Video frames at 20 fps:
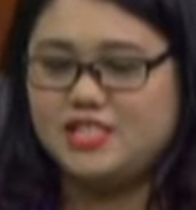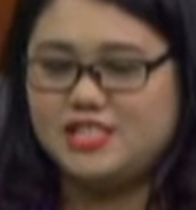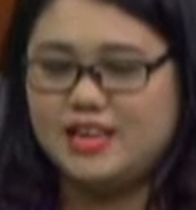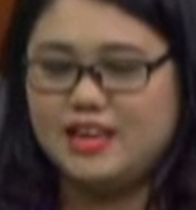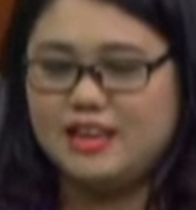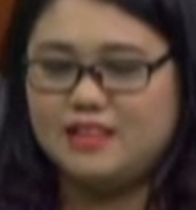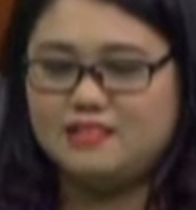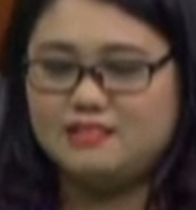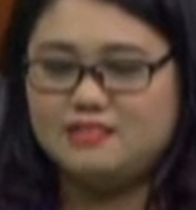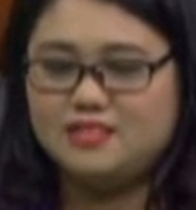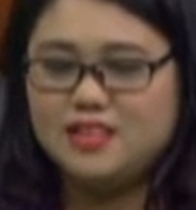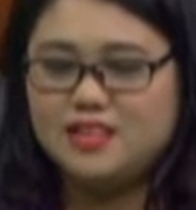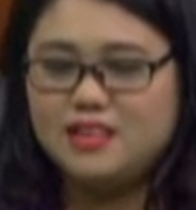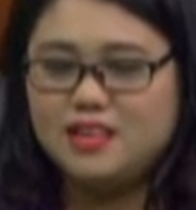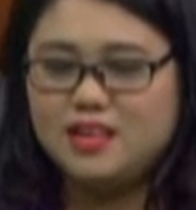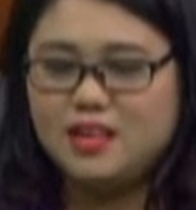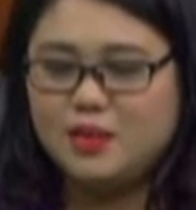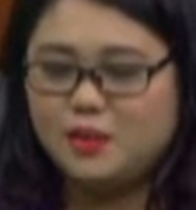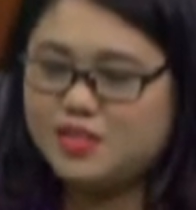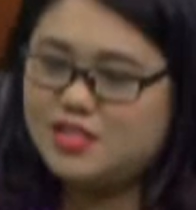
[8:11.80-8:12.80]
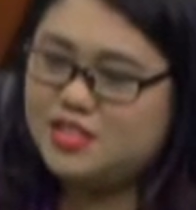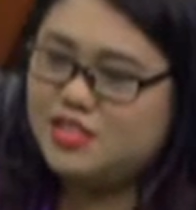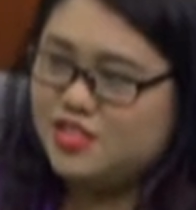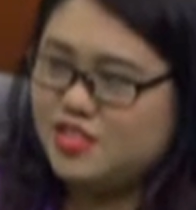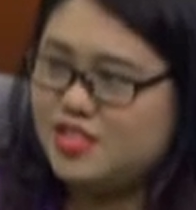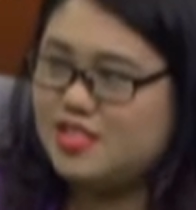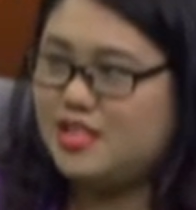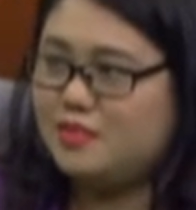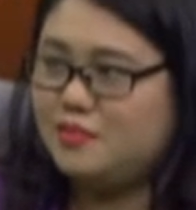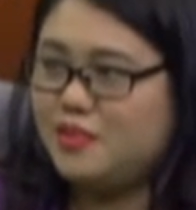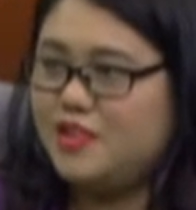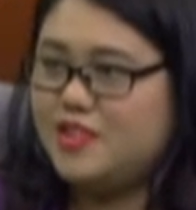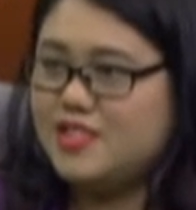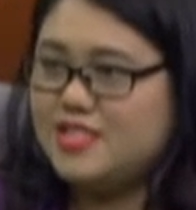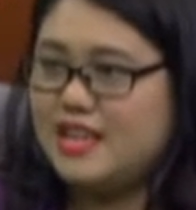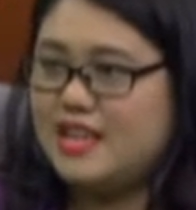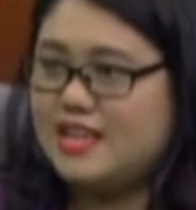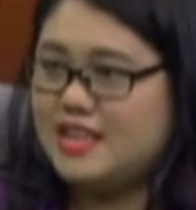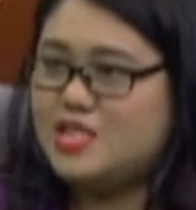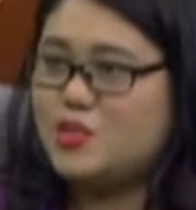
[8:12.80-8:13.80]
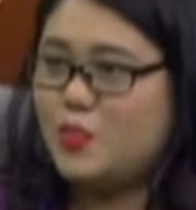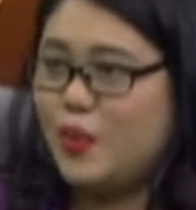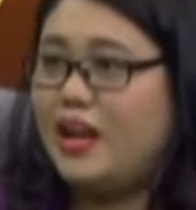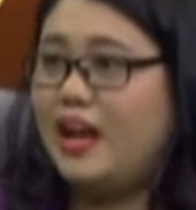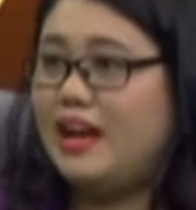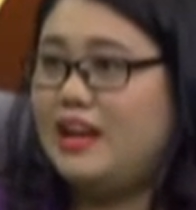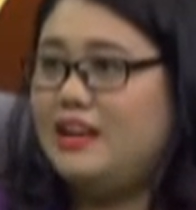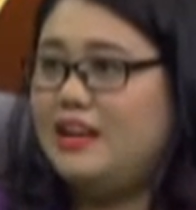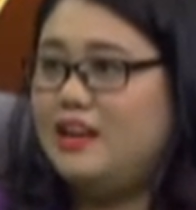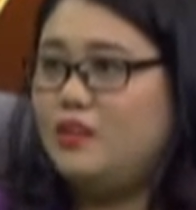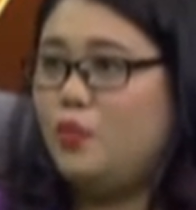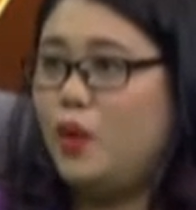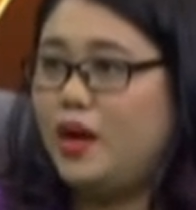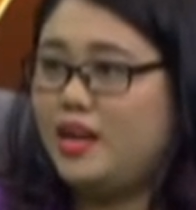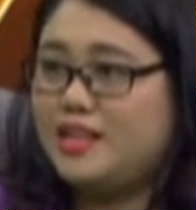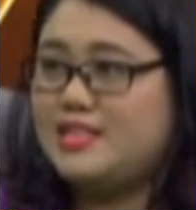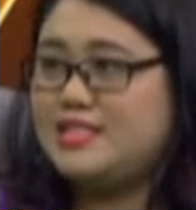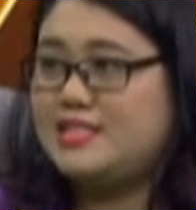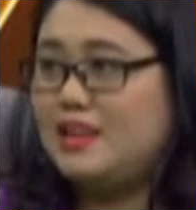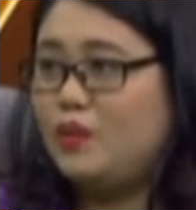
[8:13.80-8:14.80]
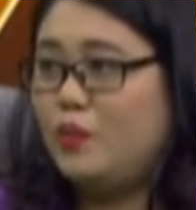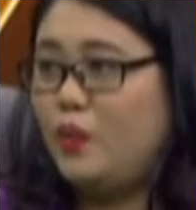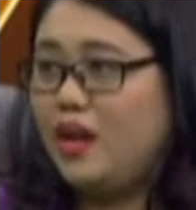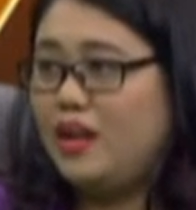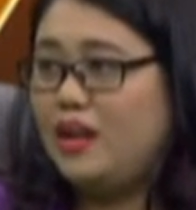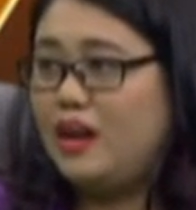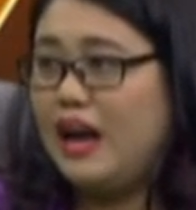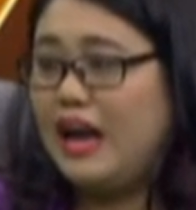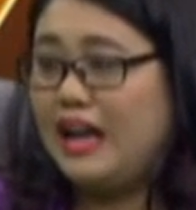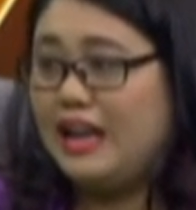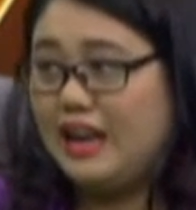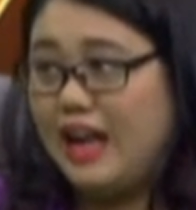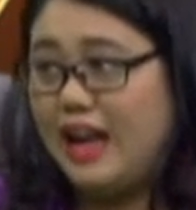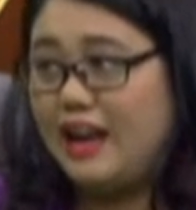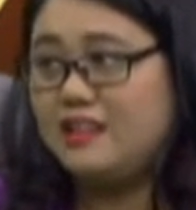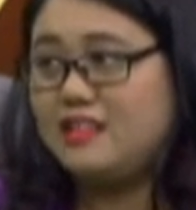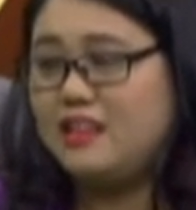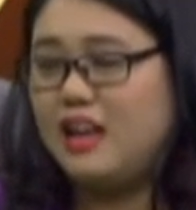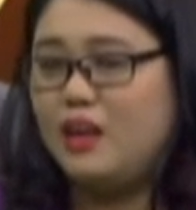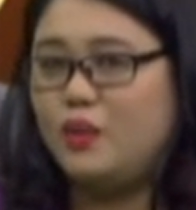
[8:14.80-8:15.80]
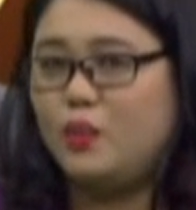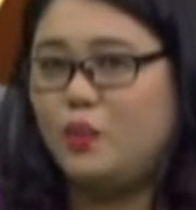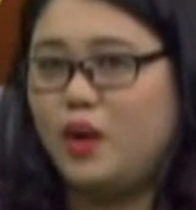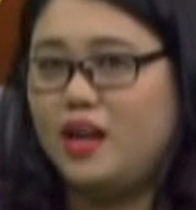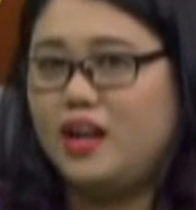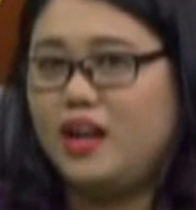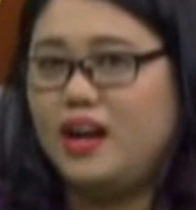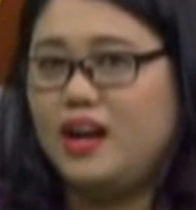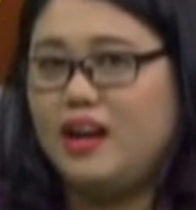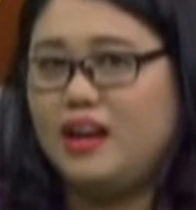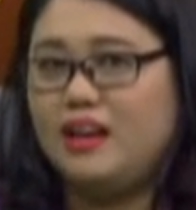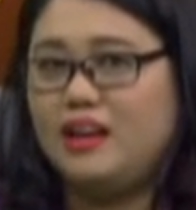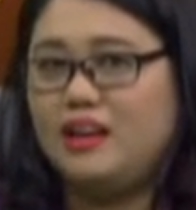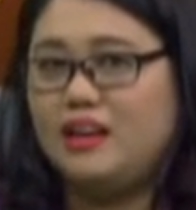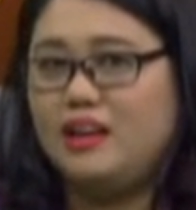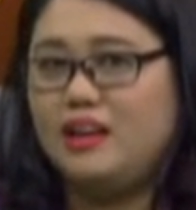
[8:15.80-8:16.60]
and it was interesting because that's when I learned what I lacked and what I